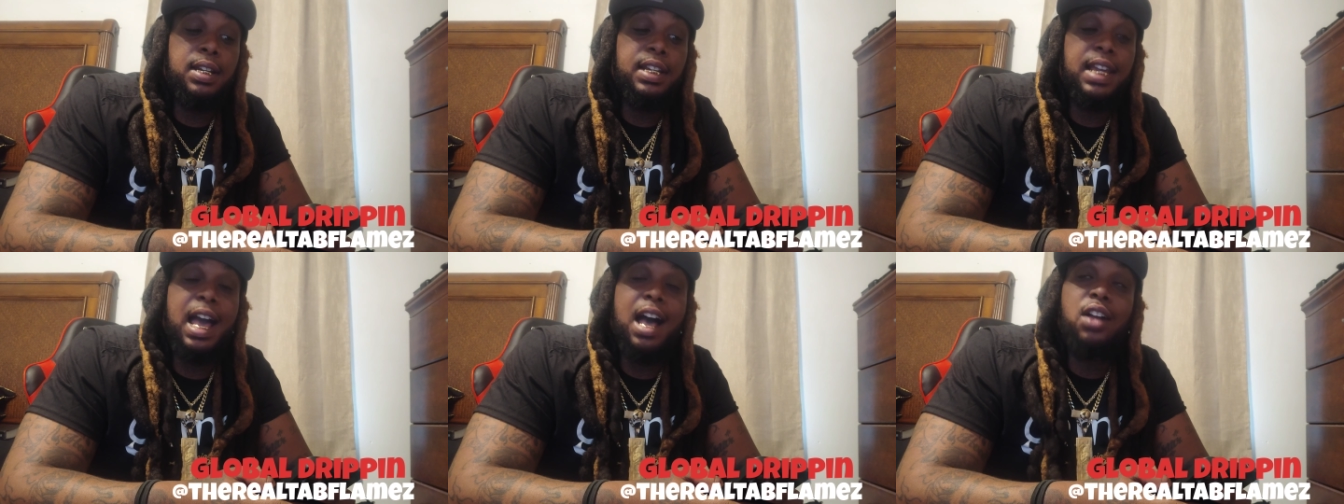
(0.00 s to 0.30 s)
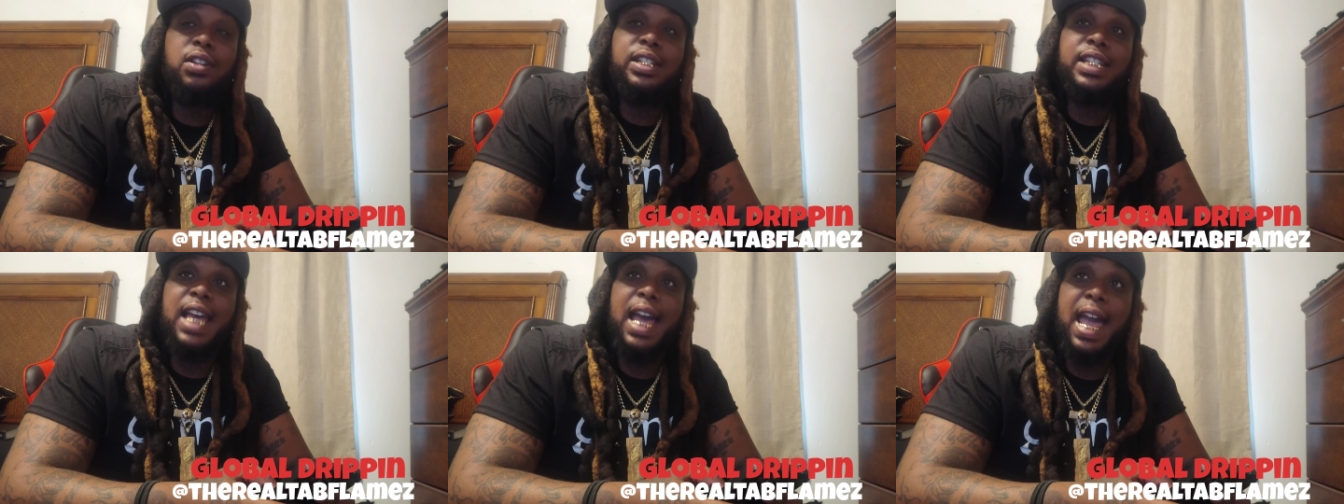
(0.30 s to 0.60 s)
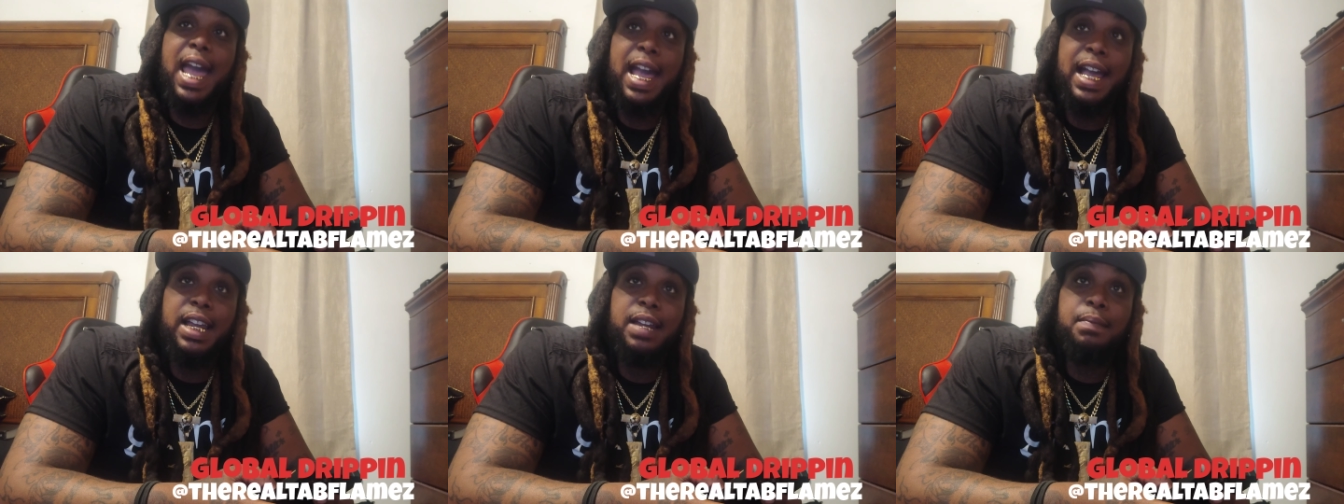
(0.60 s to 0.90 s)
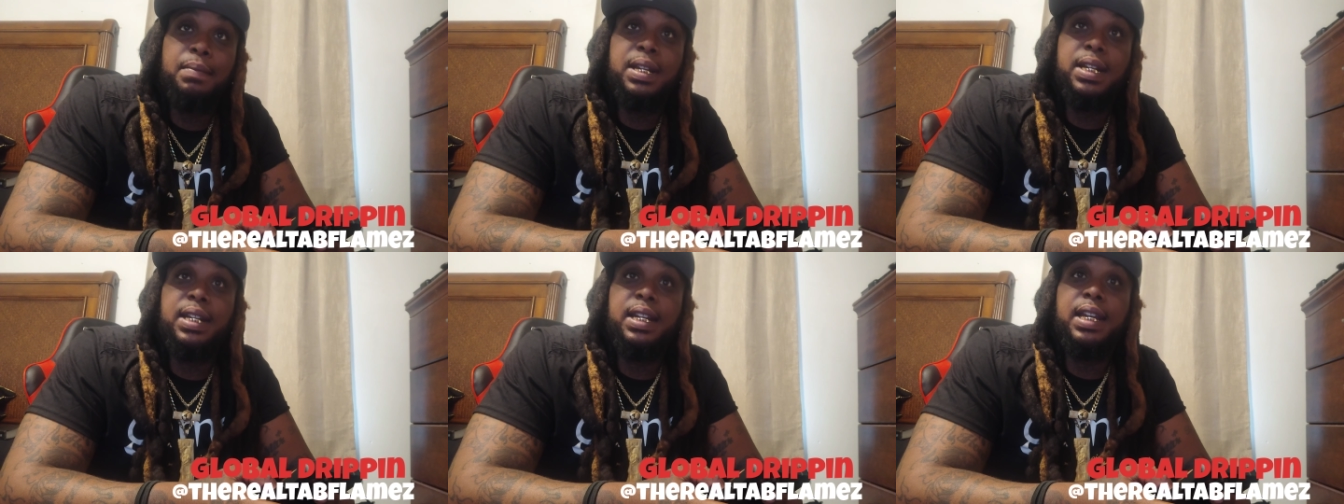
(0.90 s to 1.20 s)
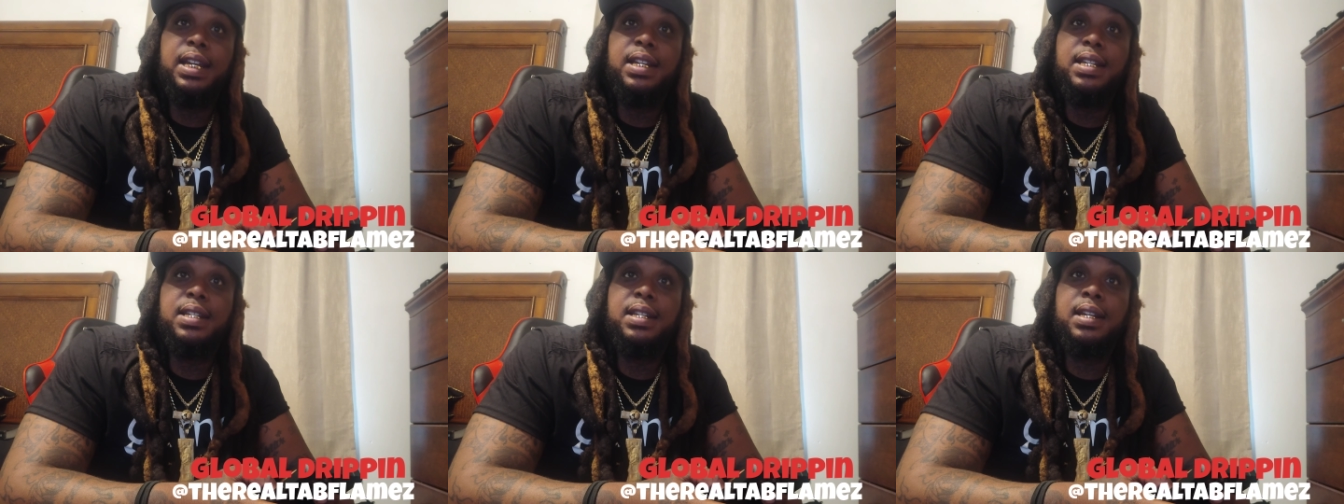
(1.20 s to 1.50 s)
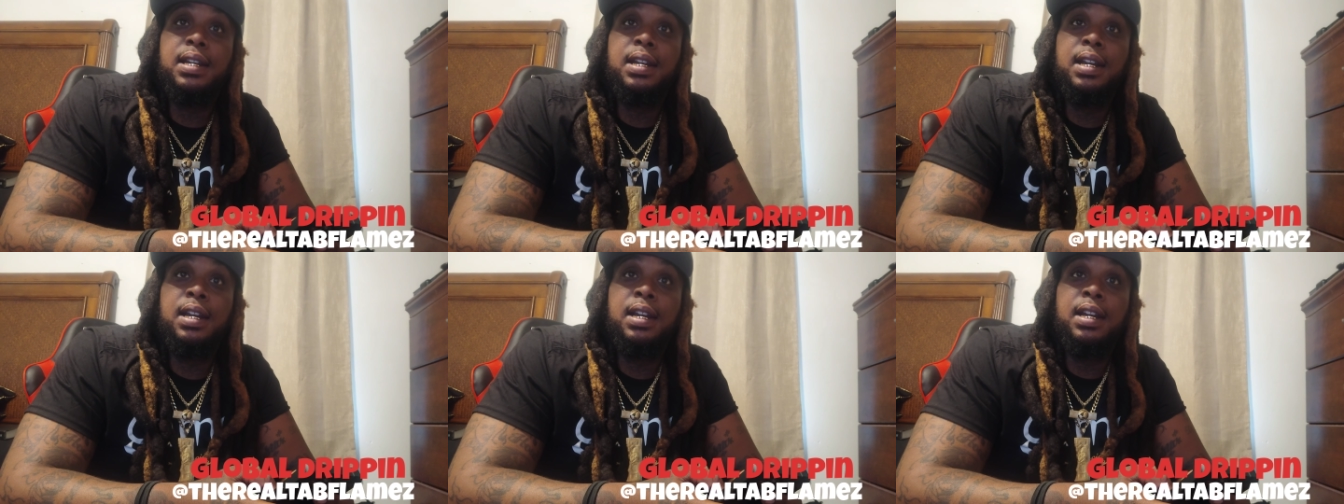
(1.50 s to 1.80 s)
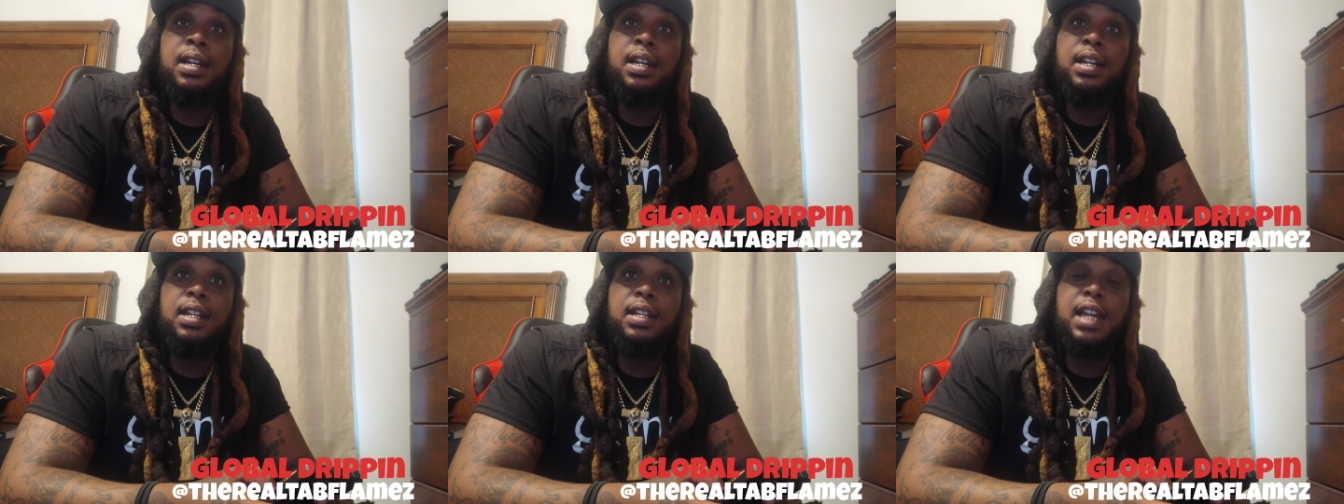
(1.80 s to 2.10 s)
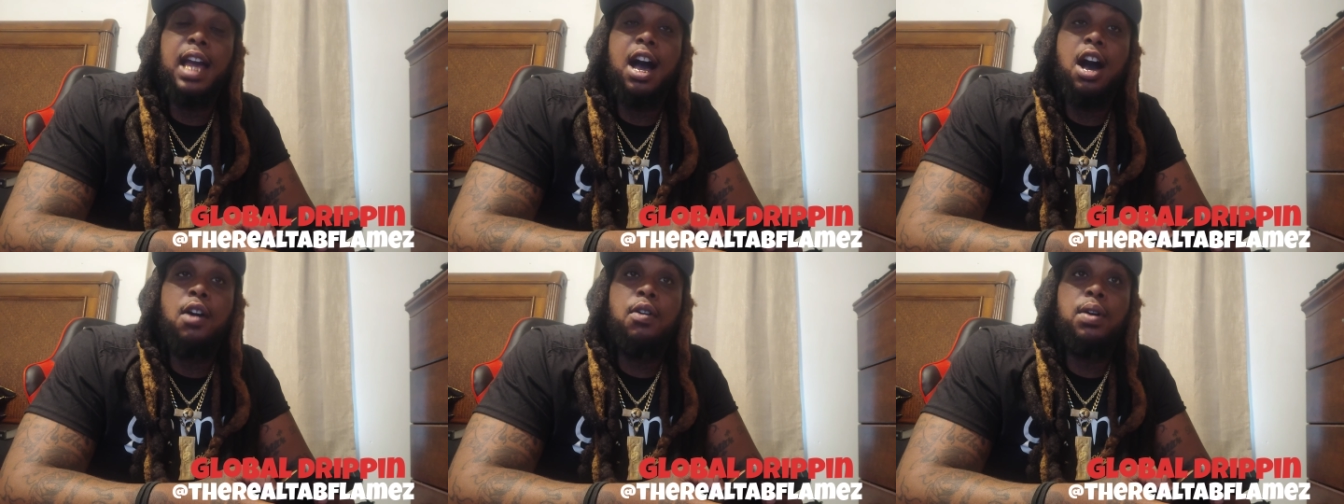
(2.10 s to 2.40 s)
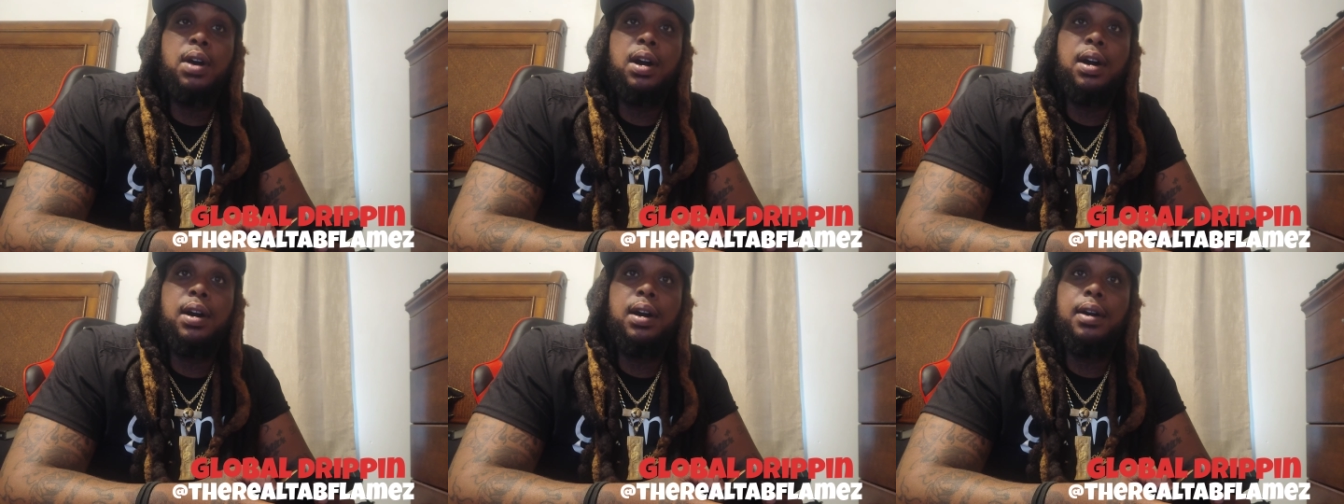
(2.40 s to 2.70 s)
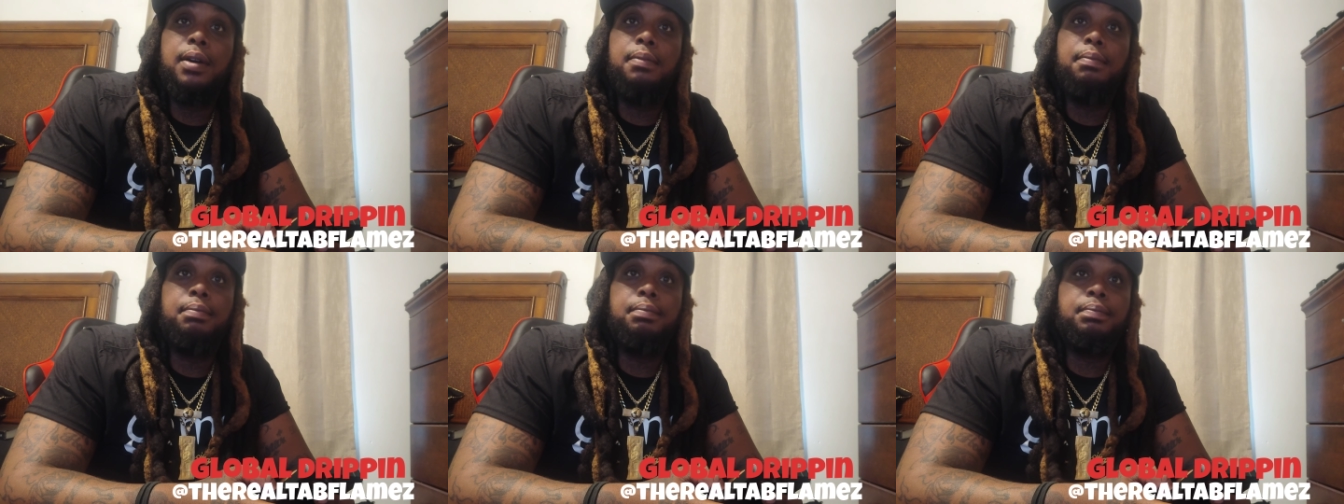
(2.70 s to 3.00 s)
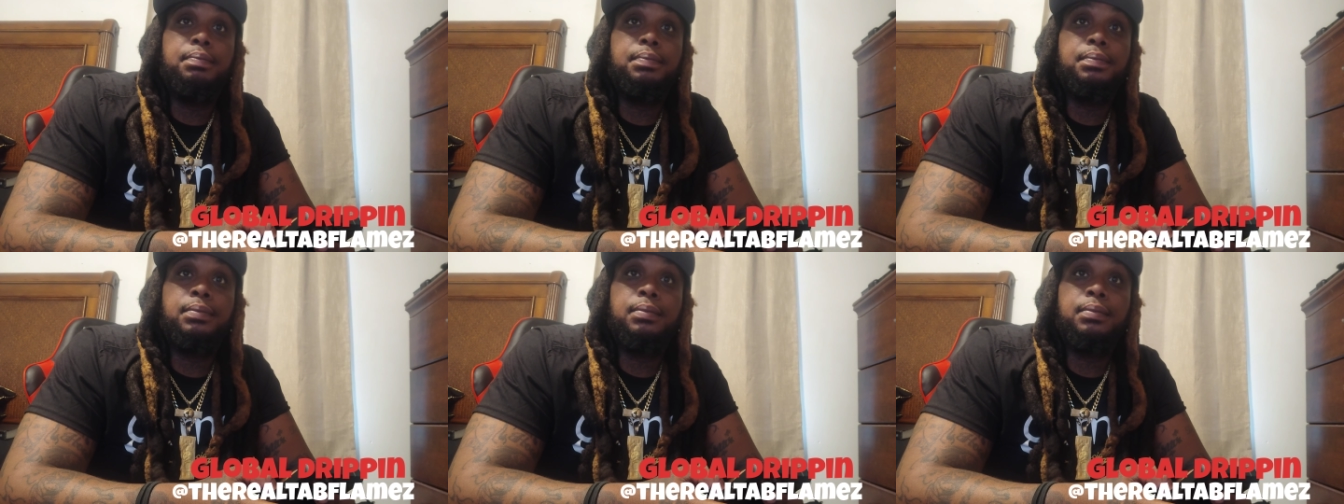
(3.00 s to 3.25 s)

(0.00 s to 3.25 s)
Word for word: y'all tag him in this. Y'all um,